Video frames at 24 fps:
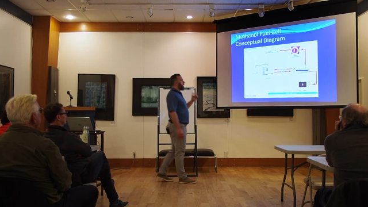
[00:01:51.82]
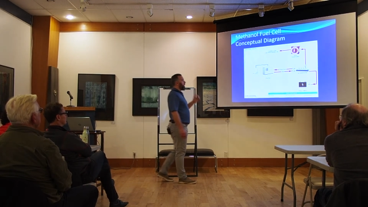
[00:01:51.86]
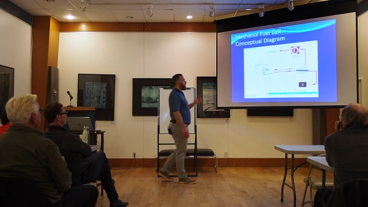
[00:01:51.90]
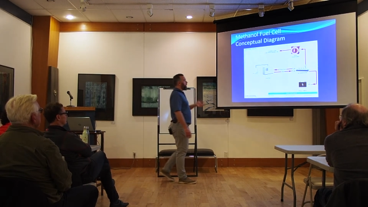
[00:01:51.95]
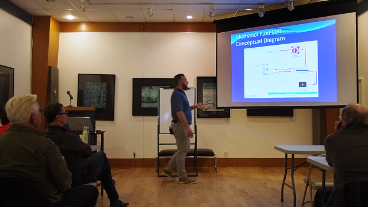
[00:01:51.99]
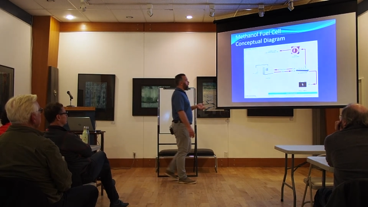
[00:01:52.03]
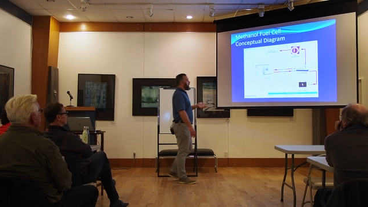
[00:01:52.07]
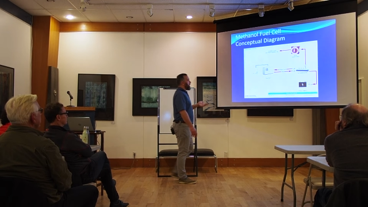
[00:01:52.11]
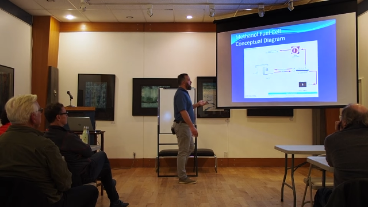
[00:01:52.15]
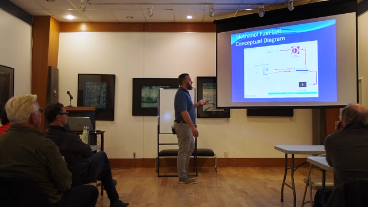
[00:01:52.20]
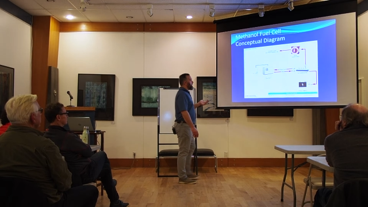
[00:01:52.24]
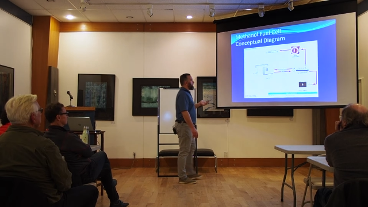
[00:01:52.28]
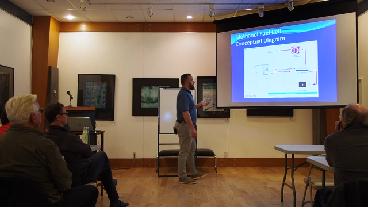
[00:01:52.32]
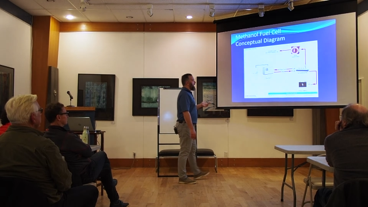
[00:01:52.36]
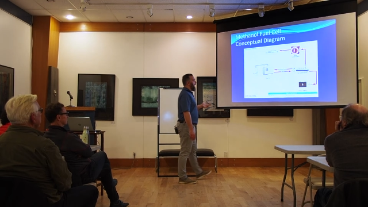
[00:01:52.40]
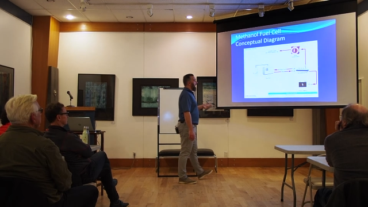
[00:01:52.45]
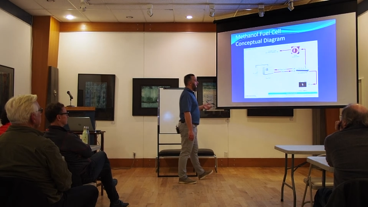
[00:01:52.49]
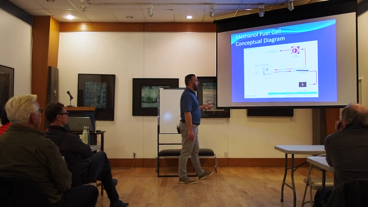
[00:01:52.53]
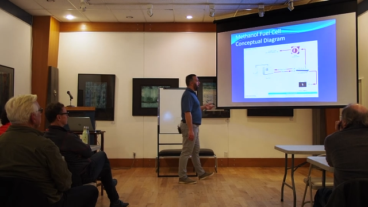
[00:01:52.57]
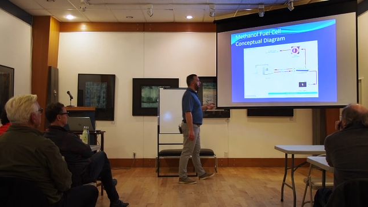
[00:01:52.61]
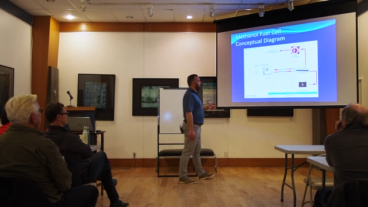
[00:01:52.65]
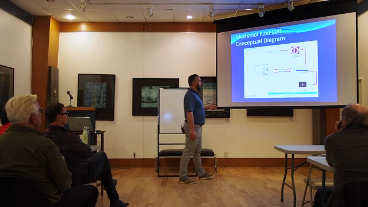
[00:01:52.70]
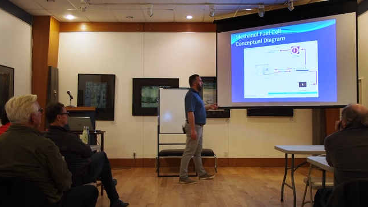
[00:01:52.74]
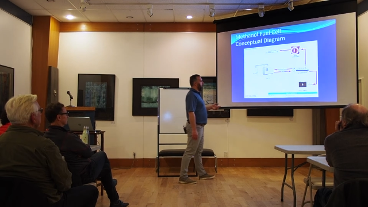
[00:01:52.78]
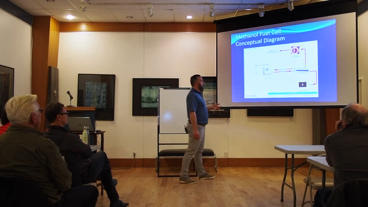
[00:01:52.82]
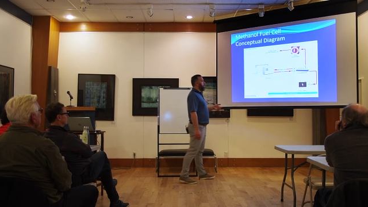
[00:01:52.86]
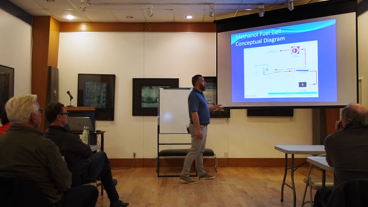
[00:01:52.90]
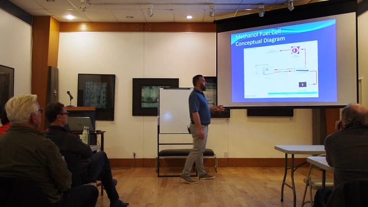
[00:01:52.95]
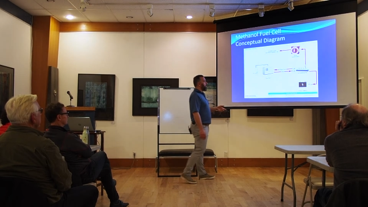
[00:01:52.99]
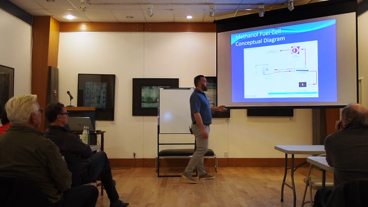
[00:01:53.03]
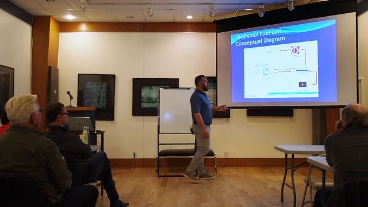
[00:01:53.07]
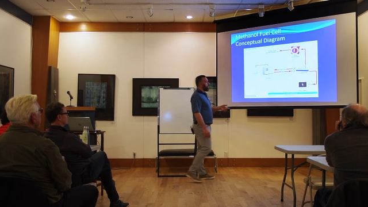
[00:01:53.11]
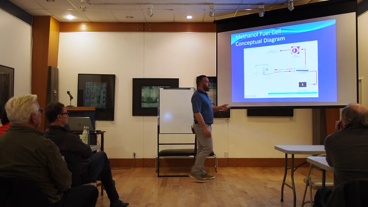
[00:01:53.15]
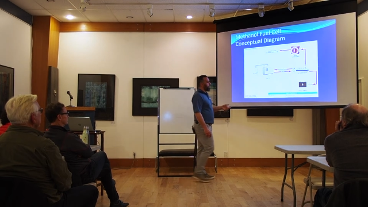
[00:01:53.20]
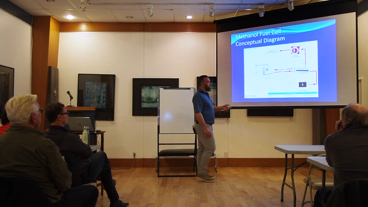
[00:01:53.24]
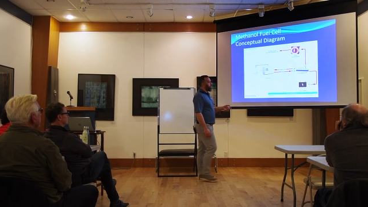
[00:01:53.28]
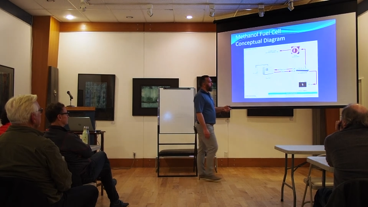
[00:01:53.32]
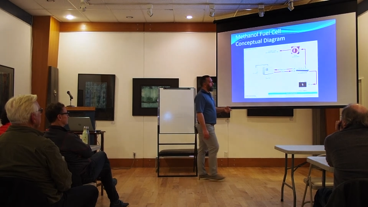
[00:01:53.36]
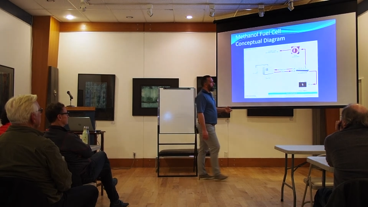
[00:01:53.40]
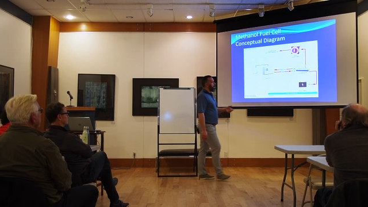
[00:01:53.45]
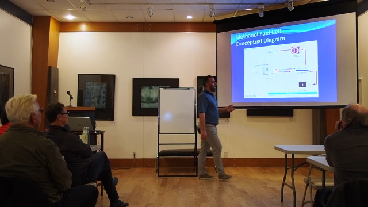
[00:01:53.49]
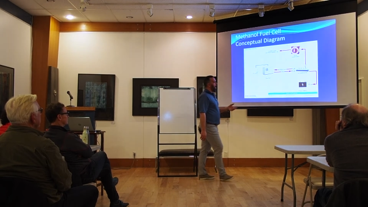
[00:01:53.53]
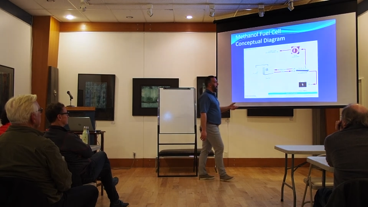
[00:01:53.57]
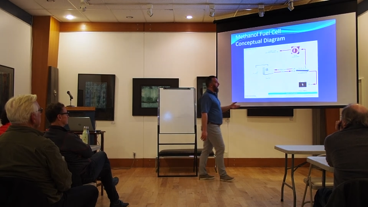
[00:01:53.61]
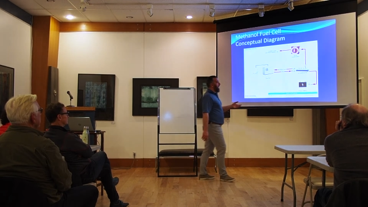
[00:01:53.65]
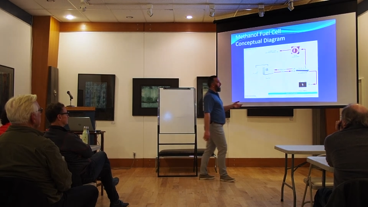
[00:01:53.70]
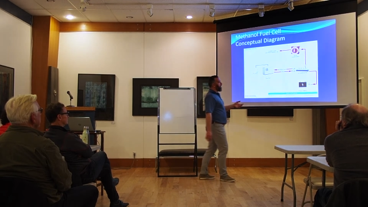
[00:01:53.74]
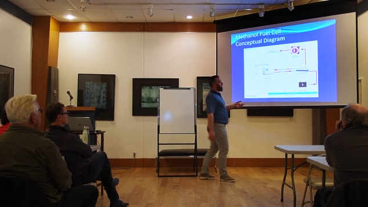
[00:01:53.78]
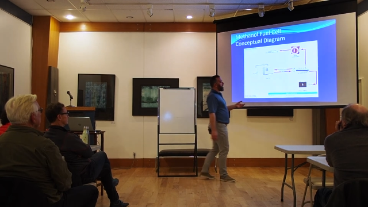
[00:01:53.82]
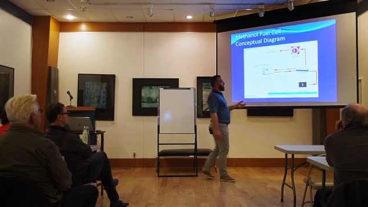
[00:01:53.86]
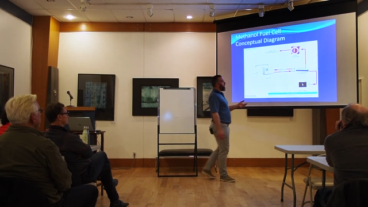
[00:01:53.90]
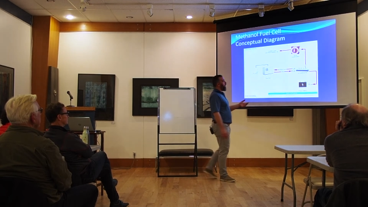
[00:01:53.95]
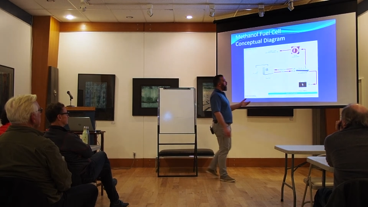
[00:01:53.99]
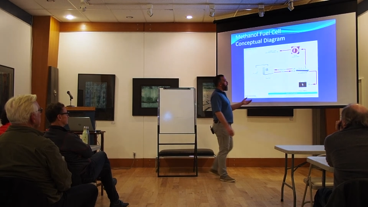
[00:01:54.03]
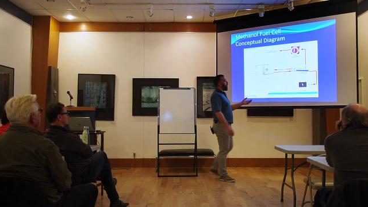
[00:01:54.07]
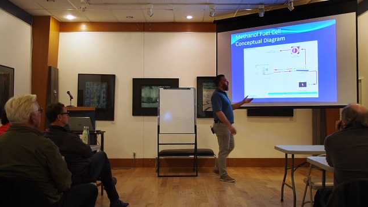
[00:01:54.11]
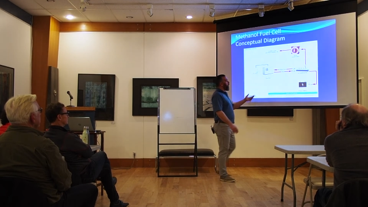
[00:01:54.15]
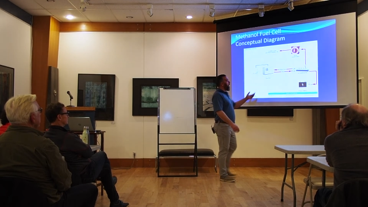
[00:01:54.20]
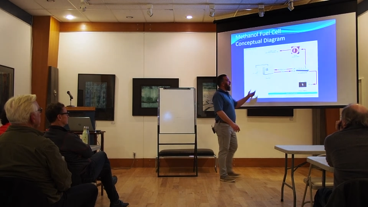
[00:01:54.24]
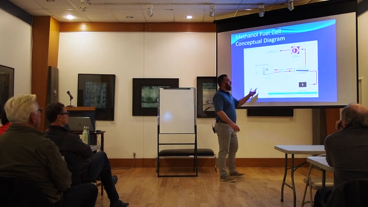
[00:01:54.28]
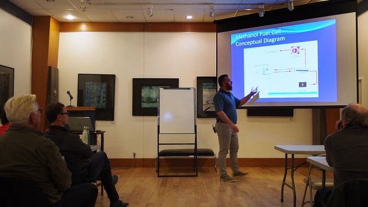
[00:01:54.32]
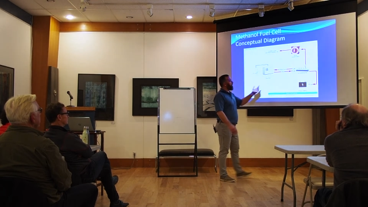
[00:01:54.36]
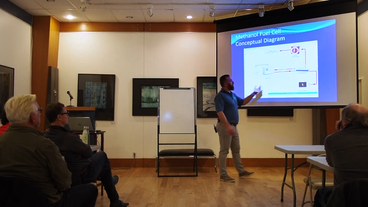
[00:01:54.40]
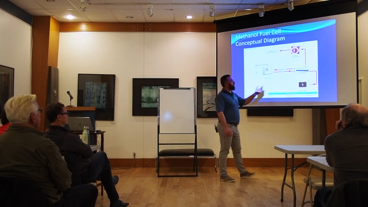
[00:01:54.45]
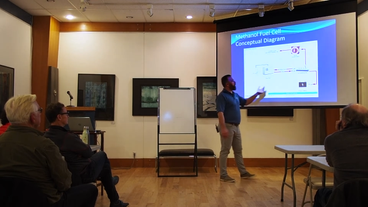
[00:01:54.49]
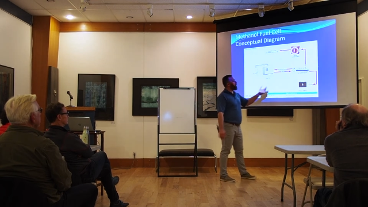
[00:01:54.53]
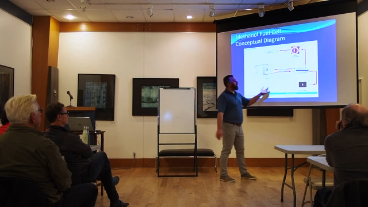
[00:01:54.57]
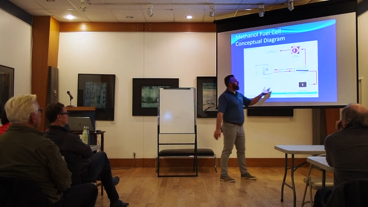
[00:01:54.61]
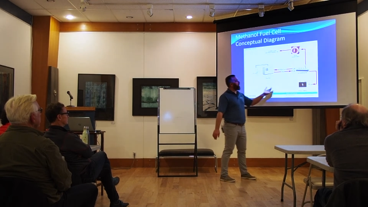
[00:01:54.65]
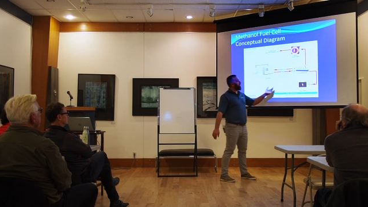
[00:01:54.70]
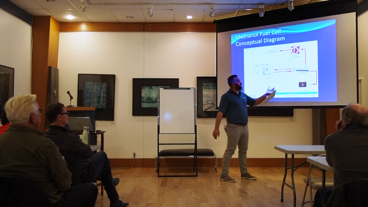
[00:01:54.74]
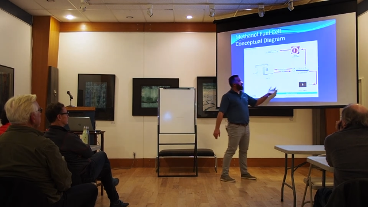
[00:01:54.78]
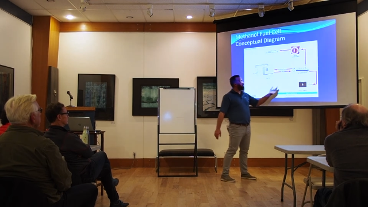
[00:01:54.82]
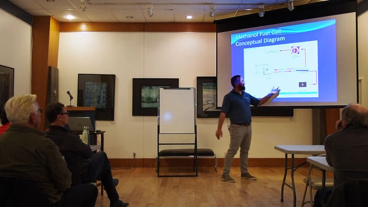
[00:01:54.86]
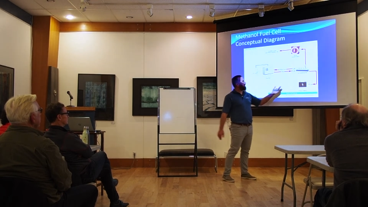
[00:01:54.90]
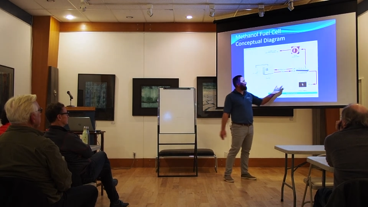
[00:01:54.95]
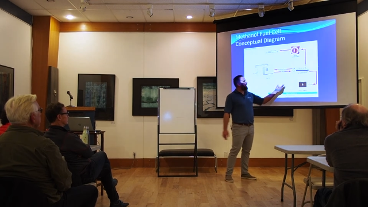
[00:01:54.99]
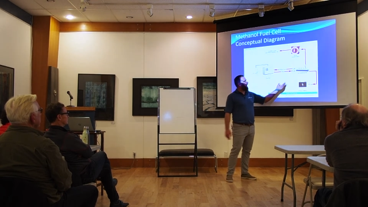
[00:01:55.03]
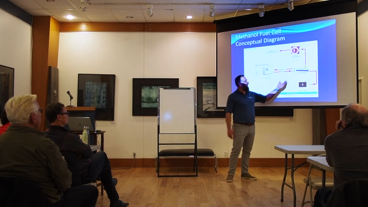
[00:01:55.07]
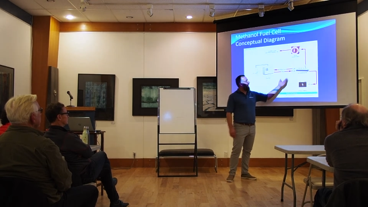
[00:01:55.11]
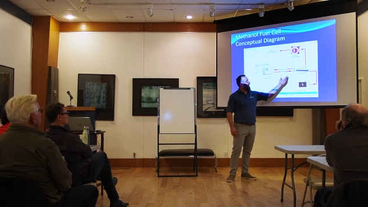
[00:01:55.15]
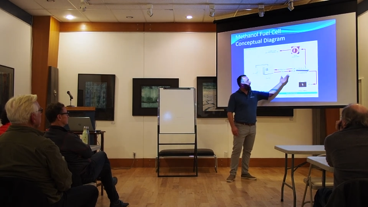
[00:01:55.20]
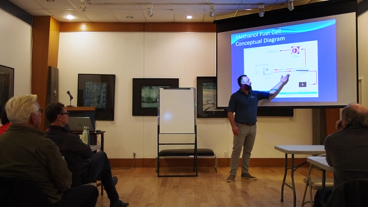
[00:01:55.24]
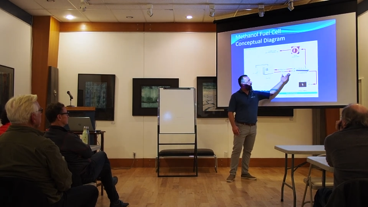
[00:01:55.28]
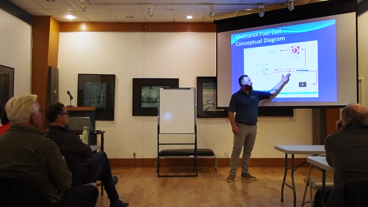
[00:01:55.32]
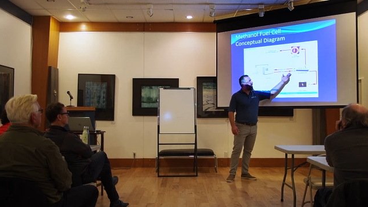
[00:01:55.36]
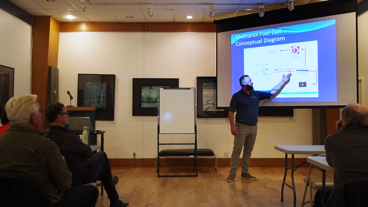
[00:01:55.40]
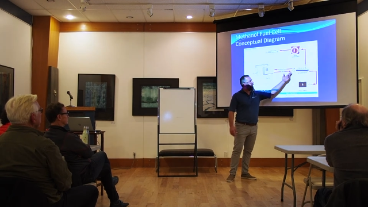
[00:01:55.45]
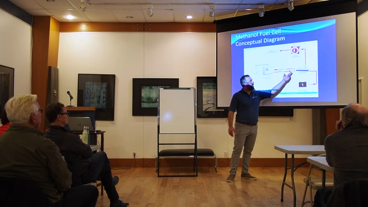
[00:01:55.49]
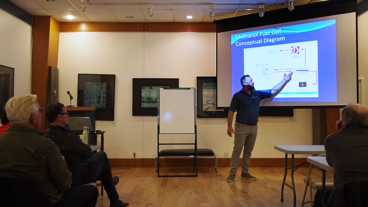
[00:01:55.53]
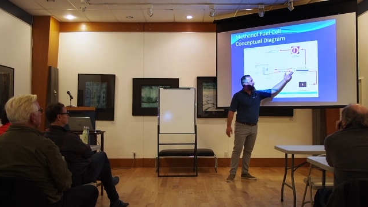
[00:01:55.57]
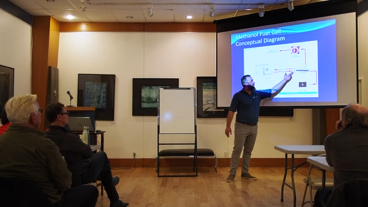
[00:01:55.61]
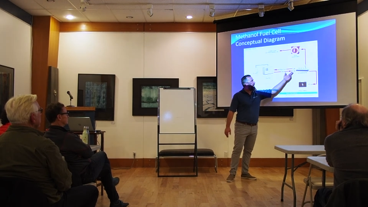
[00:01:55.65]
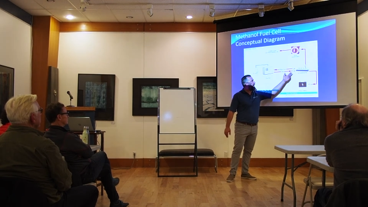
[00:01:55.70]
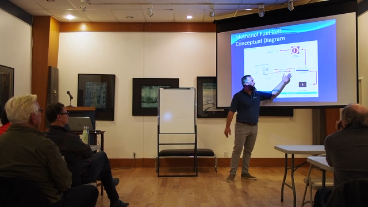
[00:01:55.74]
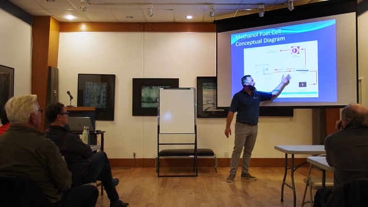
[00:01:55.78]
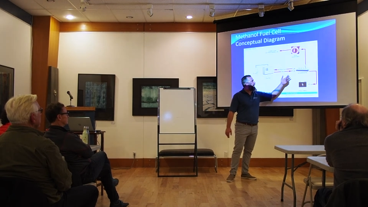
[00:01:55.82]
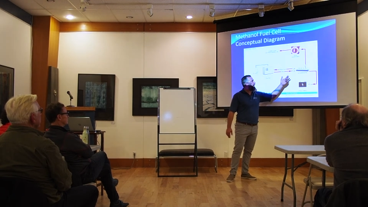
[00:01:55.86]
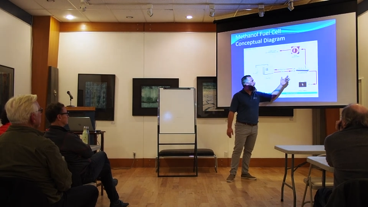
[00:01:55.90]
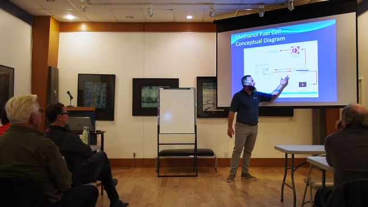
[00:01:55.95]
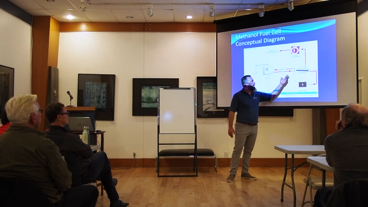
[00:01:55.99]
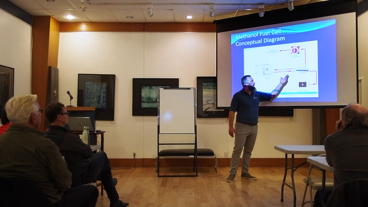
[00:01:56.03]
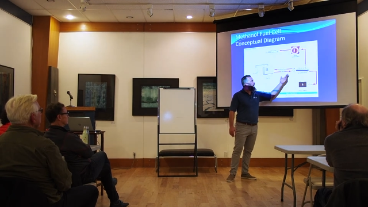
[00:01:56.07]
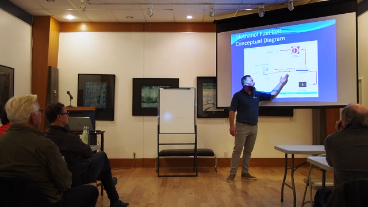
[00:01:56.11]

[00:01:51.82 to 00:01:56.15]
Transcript: (no speaker visible)